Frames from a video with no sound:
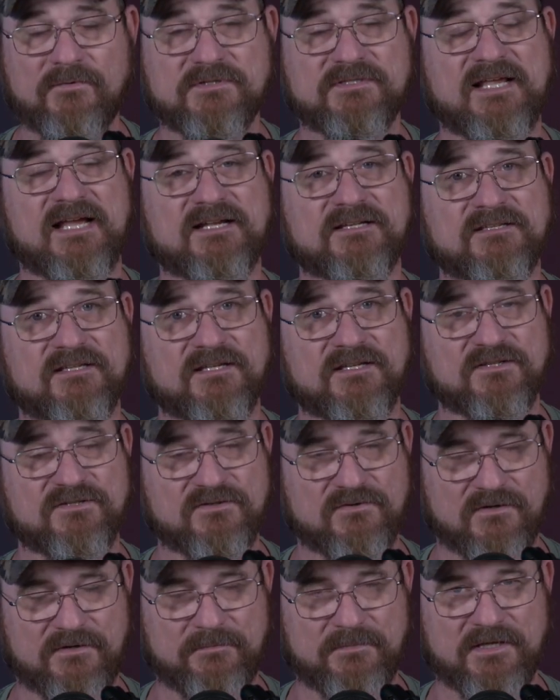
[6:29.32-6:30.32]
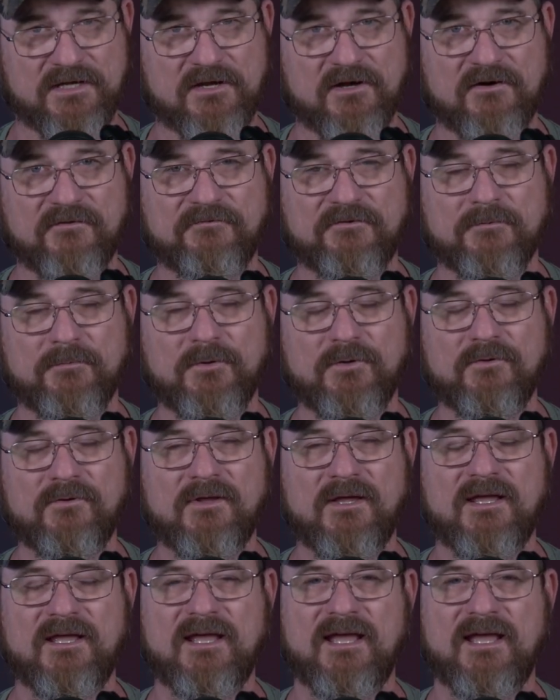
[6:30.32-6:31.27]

was actually extremely comfortable,